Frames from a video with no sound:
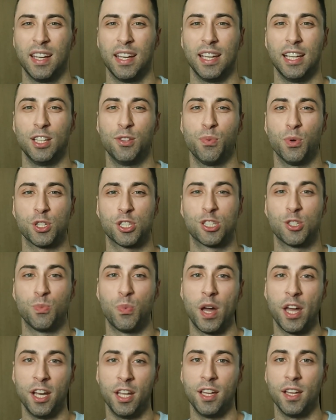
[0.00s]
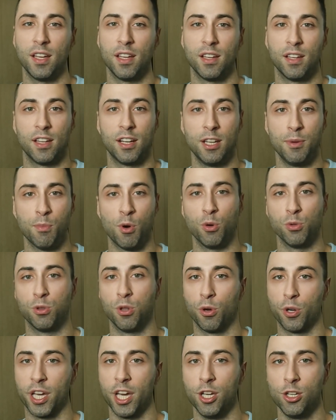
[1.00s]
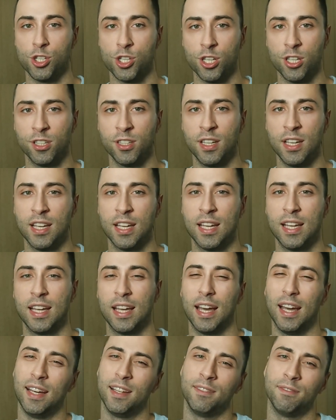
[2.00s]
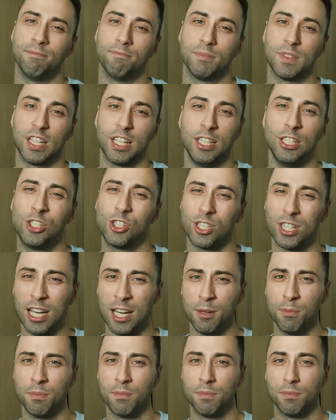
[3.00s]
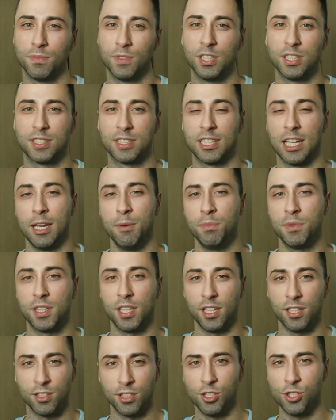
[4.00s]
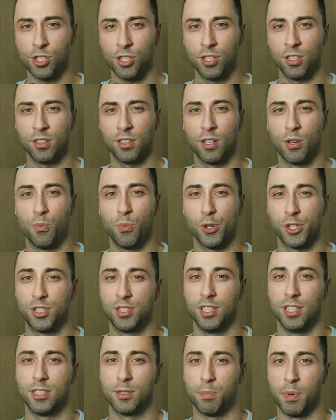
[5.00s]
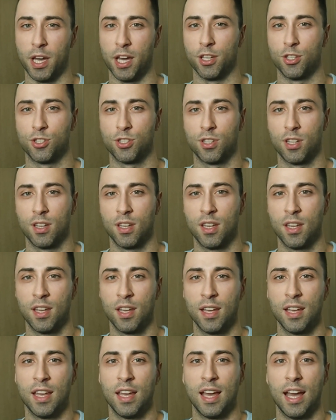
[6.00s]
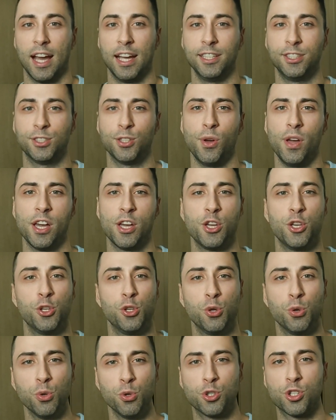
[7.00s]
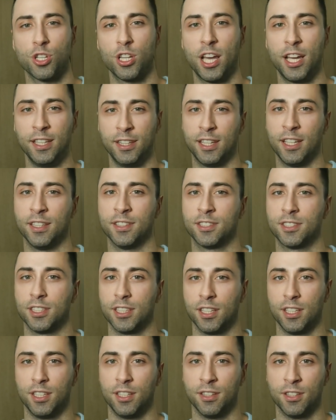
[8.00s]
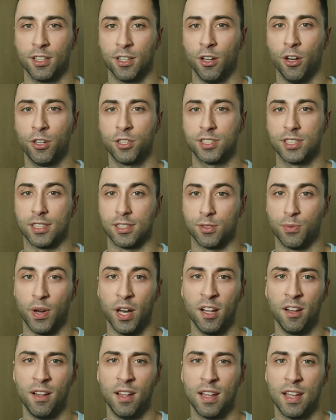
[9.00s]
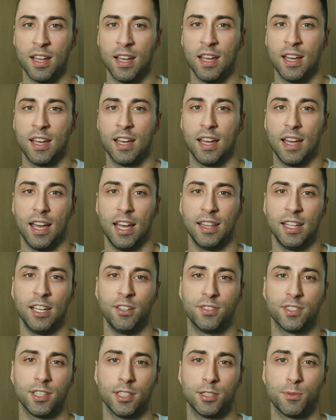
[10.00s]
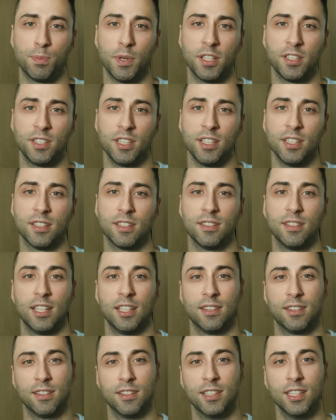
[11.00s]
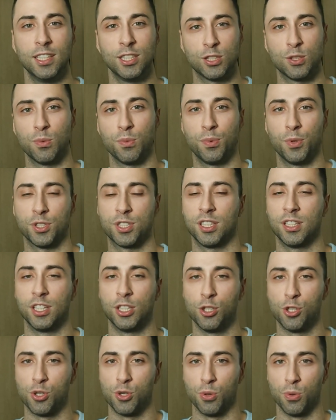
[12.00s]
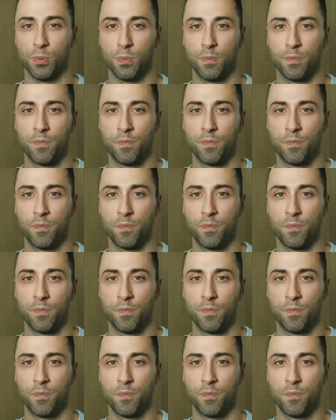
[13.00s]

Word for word: It was very remote location and each time the same technician was dispatched. I saw a huge latency in the logs as well, and I suspected that this was an issue.